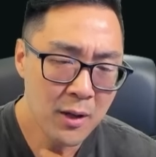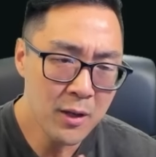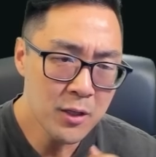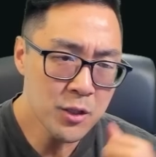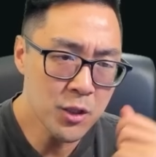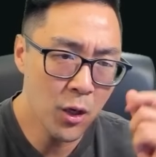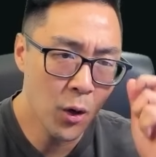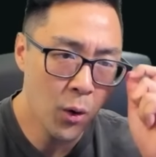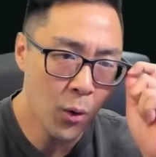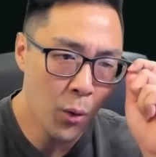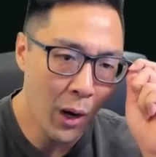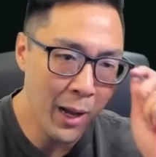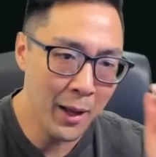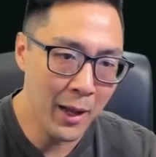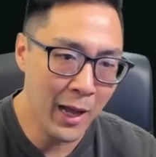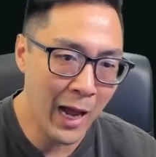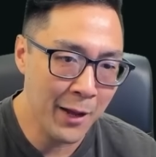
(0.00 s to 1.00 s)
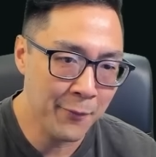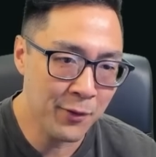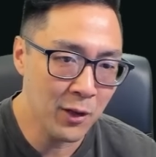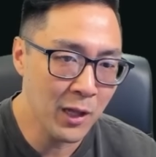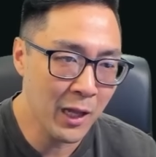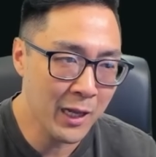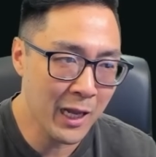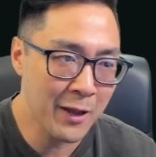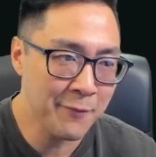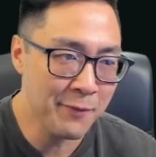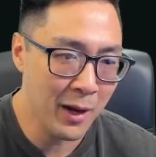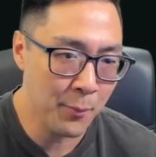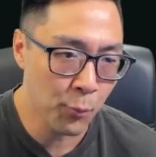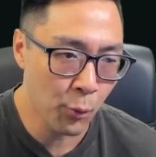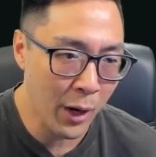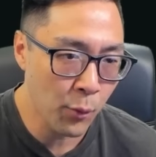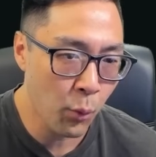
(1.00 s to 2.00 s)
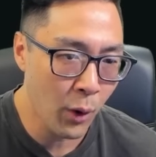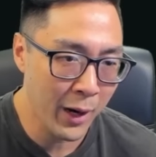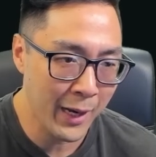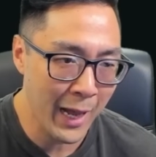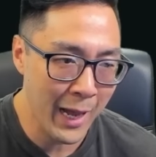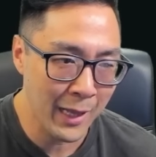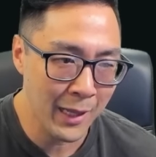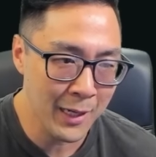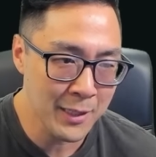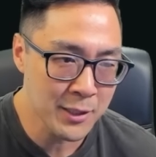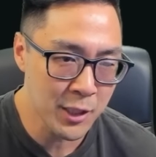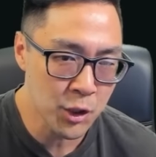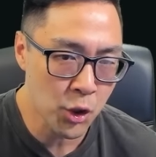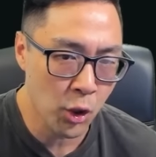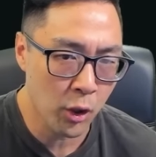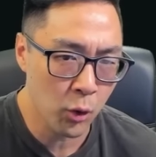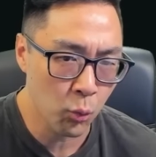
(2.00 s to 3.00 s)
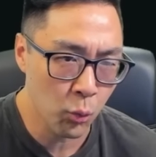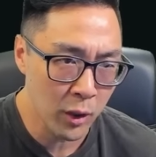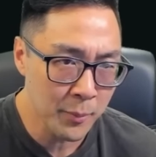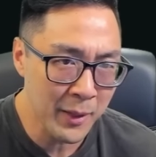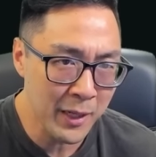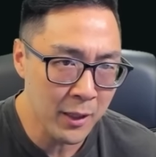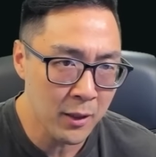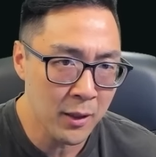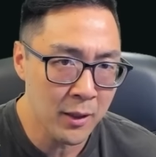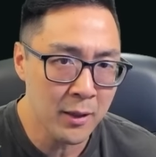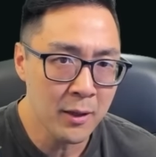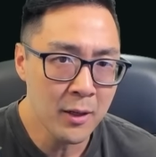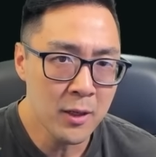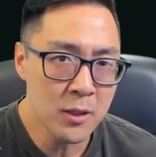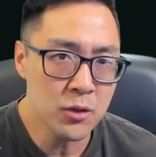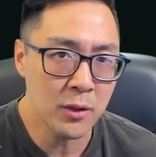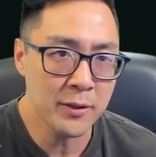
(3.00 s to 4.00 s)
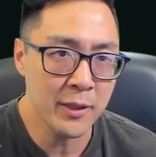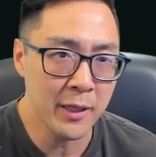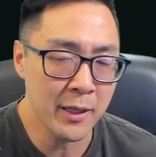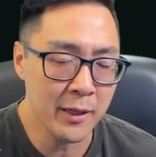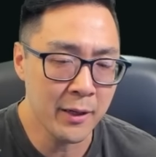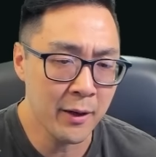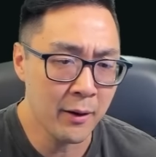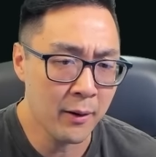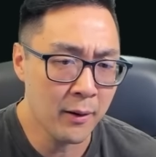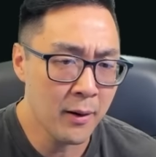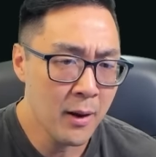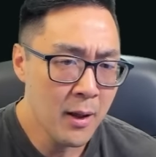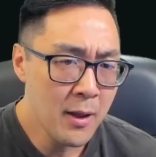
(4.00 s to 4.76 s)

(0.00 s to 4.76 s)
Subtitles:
So I feel like if I'm red-white allies, this card will be good. So I'll take it here.